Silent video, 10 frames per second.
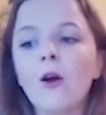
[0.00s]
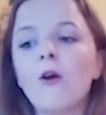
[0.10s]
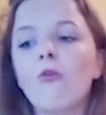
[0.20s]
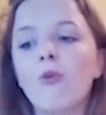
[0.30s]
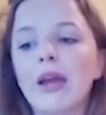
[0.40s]

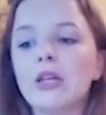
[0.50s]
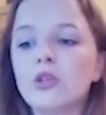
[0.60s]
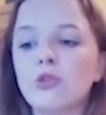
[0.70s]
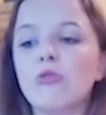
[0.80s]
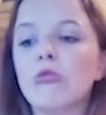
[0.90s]
When do
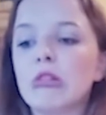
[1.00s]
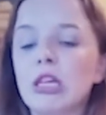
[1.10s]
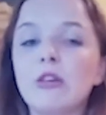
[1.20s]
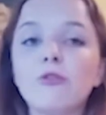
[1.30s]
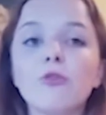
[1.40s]
you
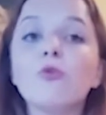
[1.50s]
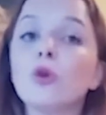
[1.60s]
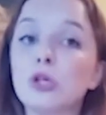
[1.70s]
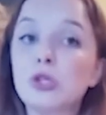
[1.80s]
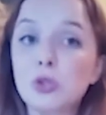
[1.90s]
leave
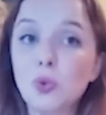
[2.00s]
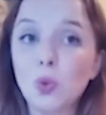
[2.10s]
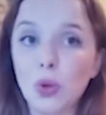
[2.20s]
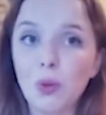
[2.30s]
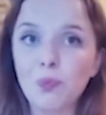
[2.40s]
for
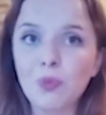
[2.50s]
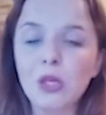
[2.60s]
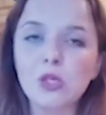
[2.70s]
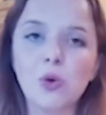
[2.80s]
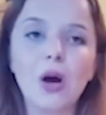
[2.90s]
school?
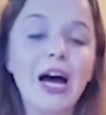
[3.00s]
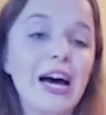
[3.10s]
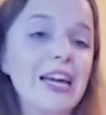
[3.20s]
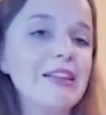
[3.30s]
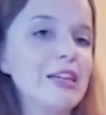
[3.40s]
So
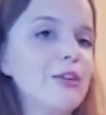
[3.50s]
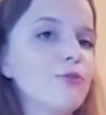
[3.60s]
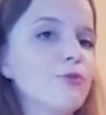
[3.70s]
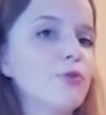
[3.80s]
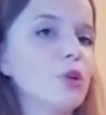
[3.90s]
I leave
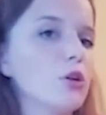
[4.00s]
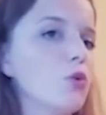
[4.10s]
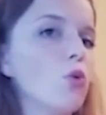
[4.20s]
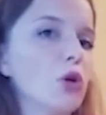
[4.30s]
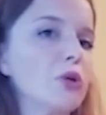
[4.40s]

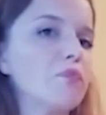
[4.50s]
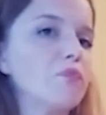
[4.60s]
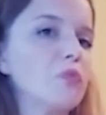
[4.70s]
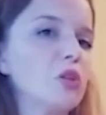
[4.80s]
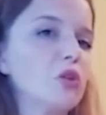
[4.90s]
or
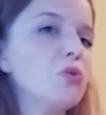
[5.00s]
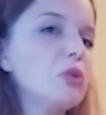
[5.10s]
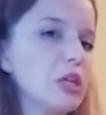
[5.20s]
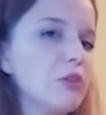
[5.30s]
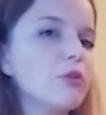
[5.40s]
you
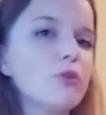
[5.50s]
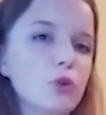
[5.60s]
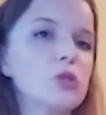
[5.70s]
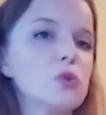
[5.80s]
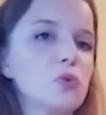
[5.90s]
leave
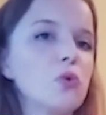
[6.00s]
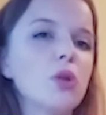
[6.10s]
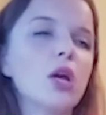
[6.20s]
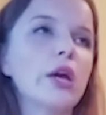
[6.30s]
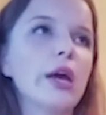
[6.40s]
for
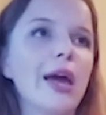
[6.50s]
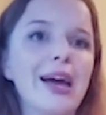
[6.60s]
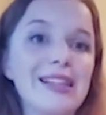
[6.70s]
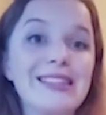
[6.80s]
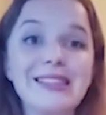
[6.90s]
school
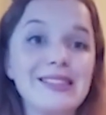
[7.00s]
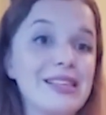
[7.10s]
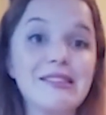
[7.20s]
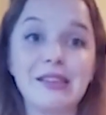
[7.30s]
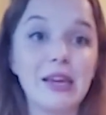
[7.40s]
at
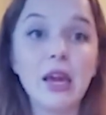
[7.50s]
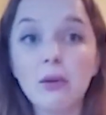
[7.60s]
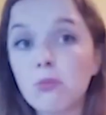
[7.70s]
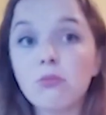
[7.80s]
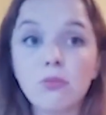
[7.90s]
6
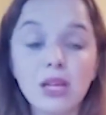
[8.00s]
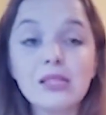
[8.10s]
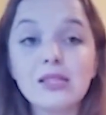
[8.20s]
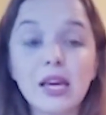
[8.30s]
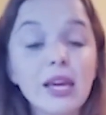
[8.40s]
a.m.,
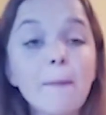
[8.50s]
let's say.